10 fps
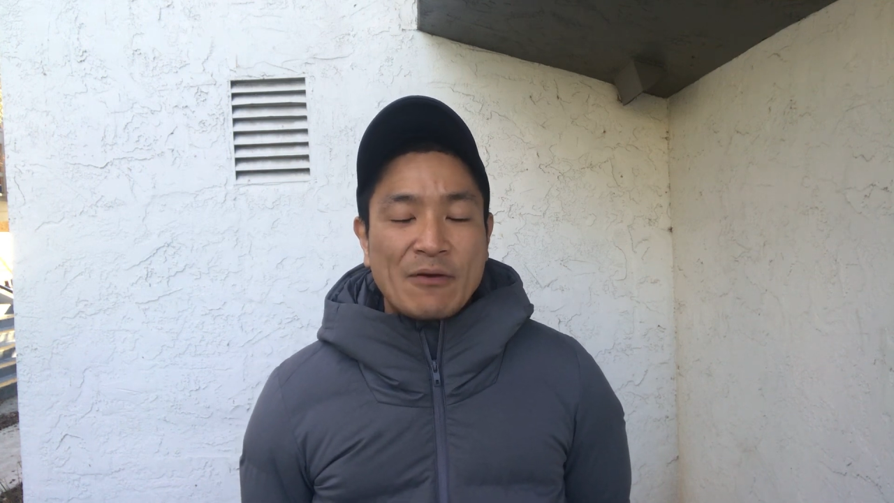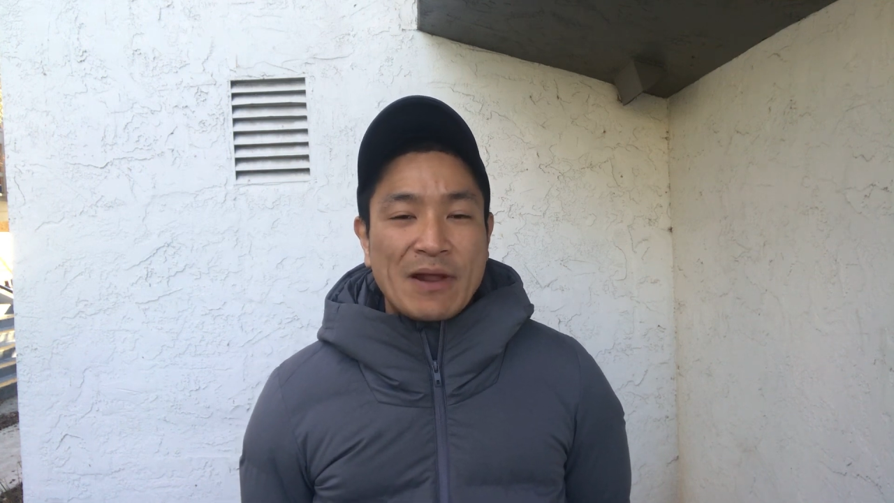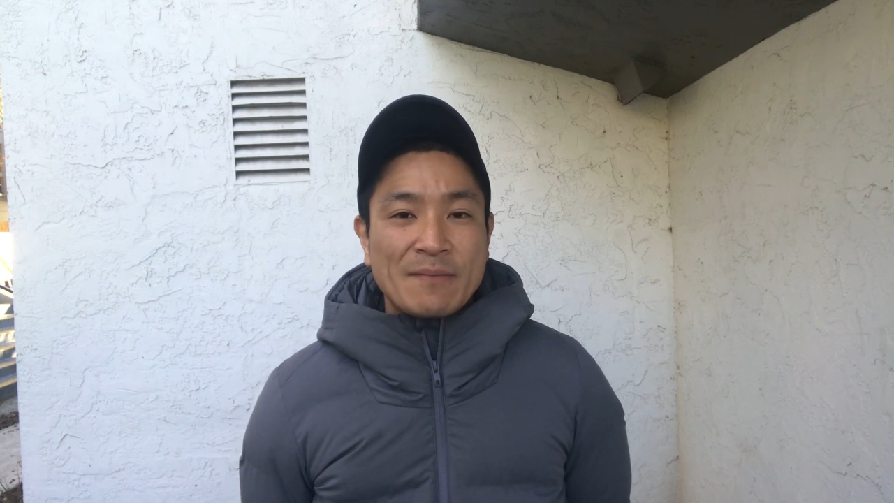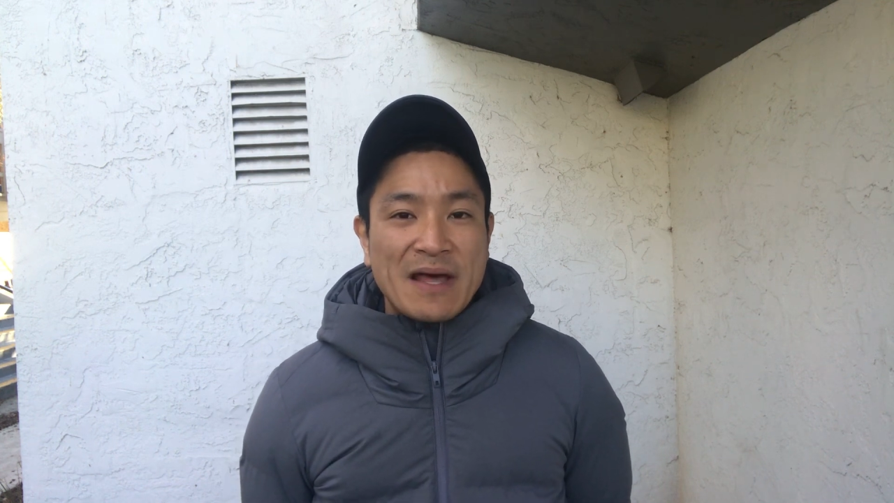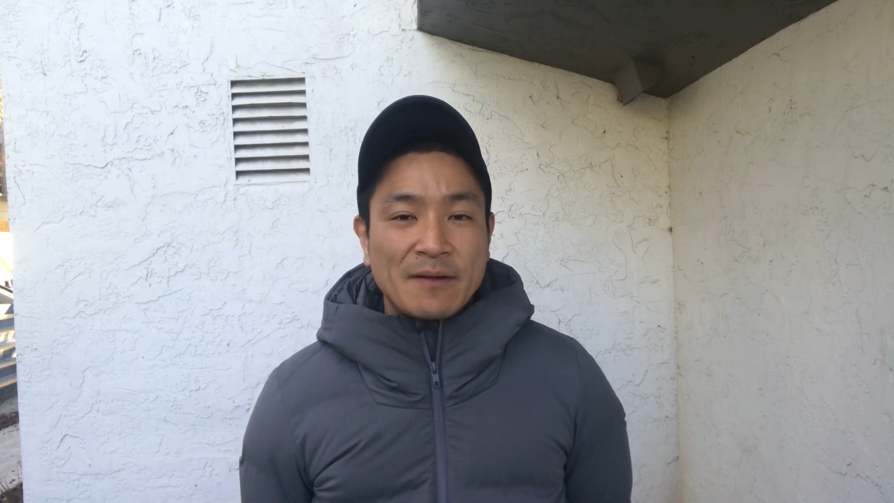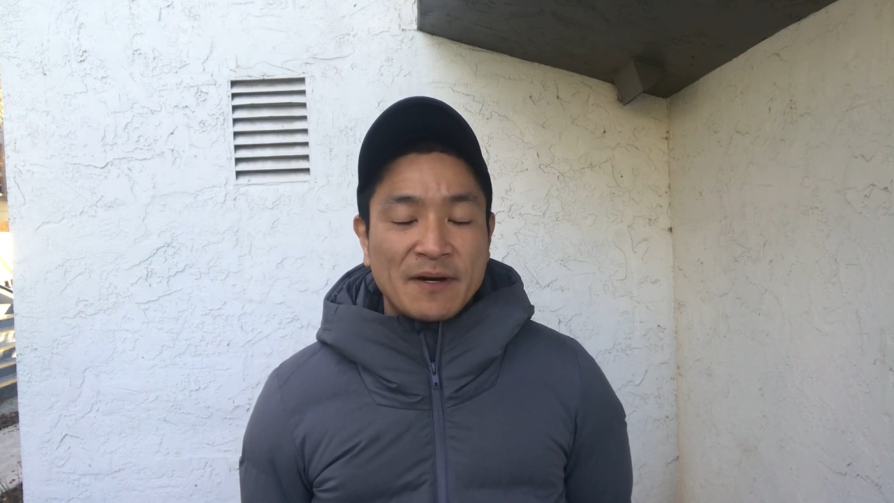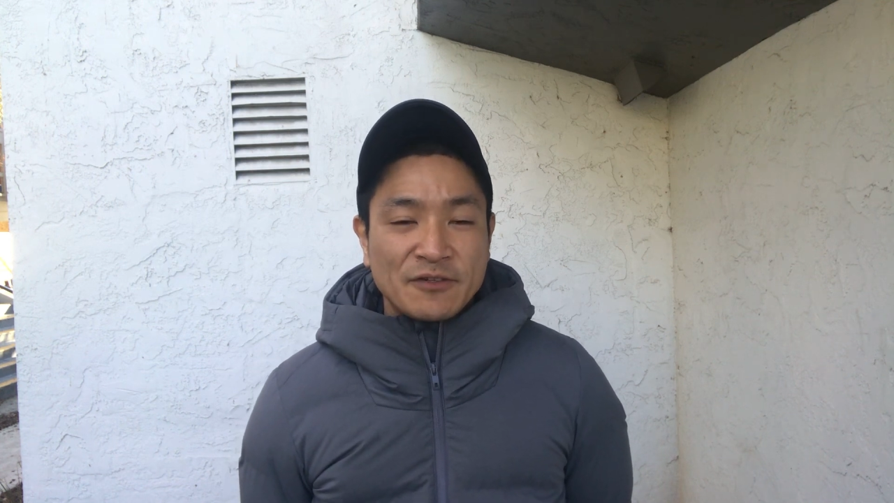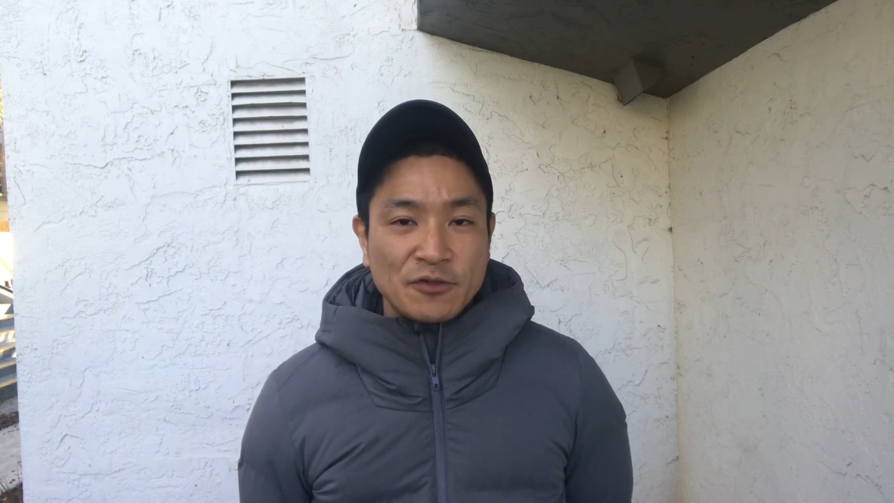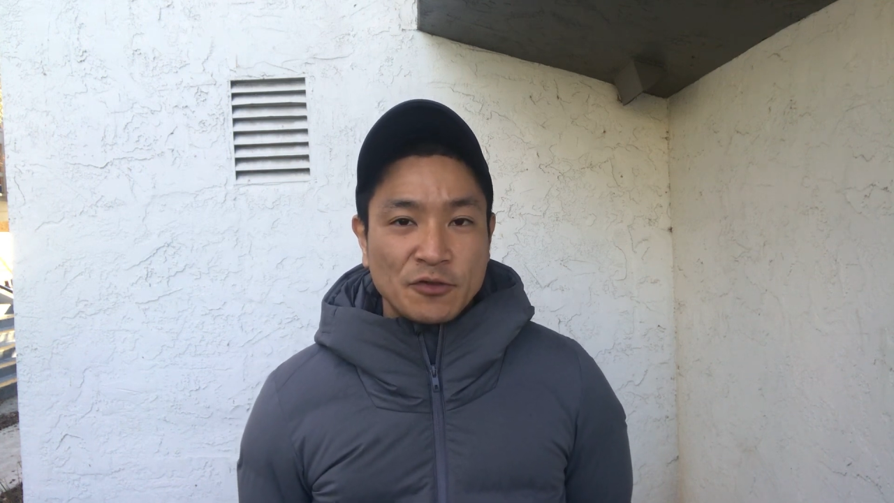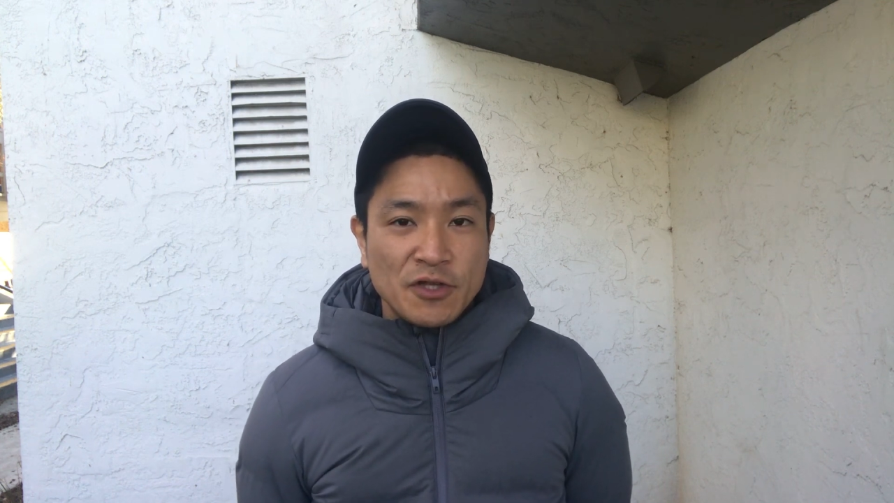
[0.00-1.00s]
grandmother
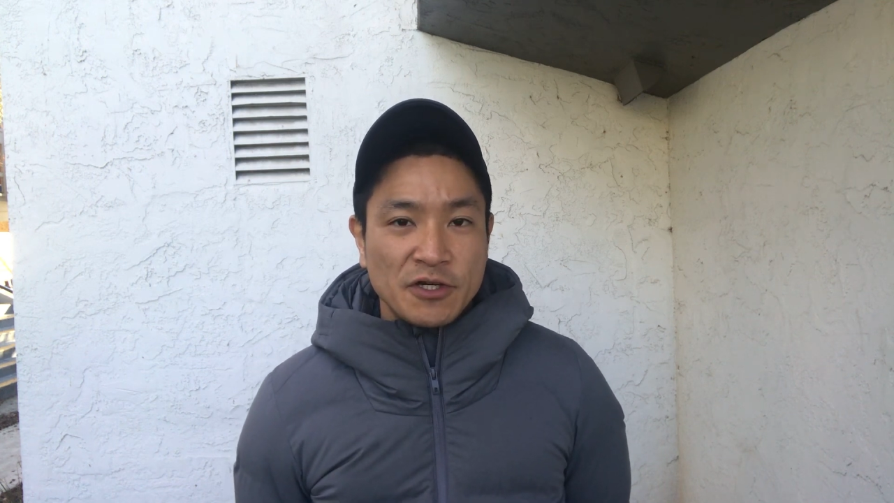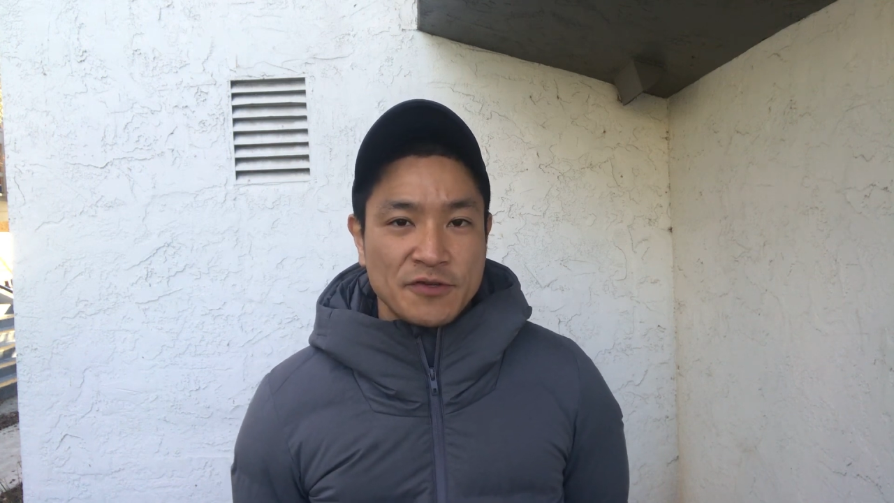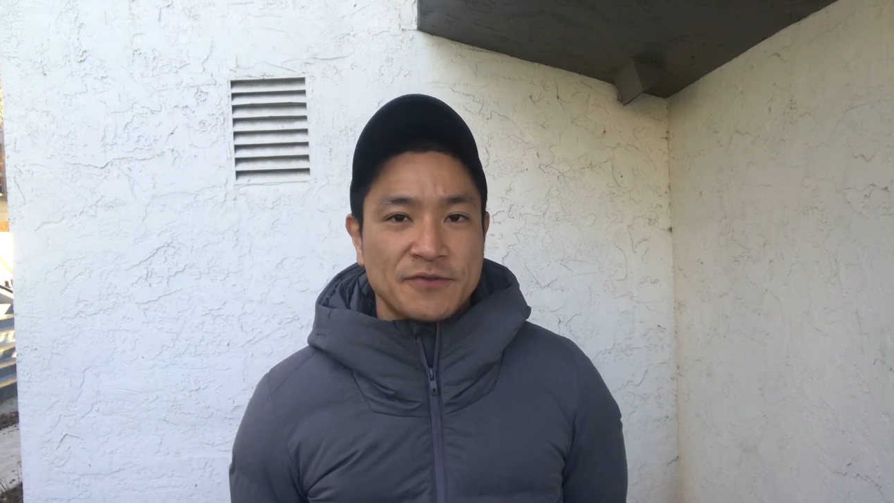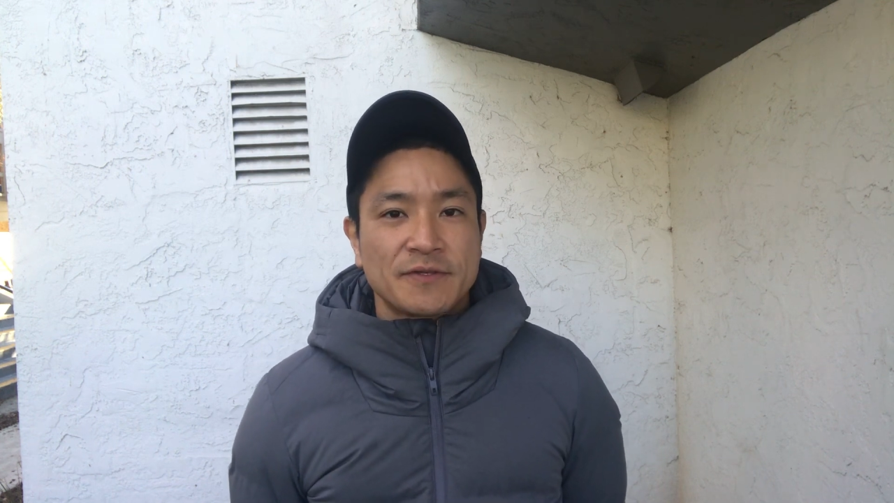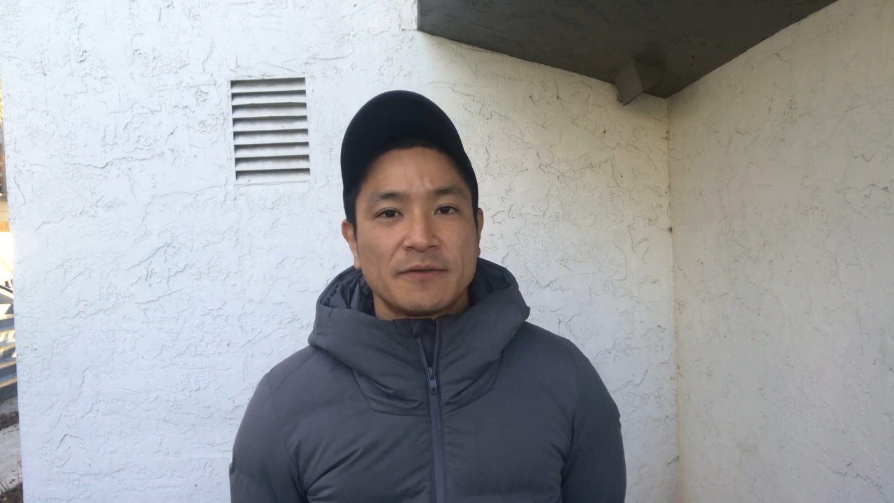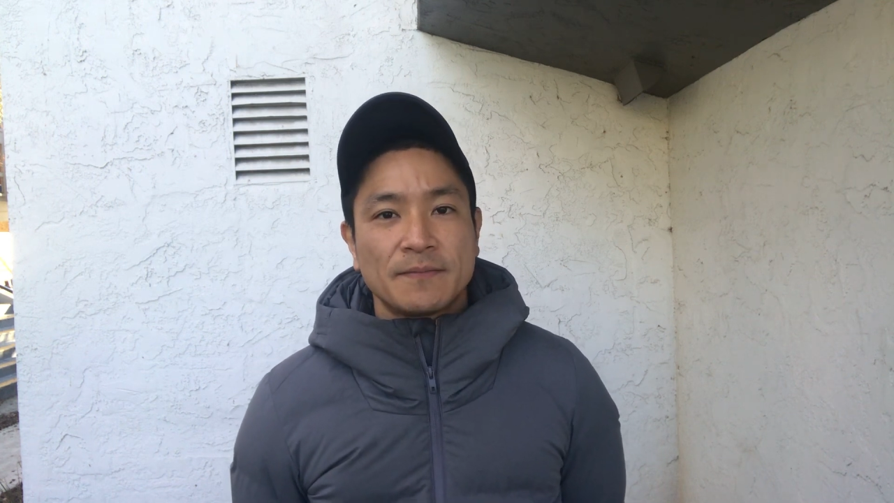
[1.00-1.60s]
burst into tears.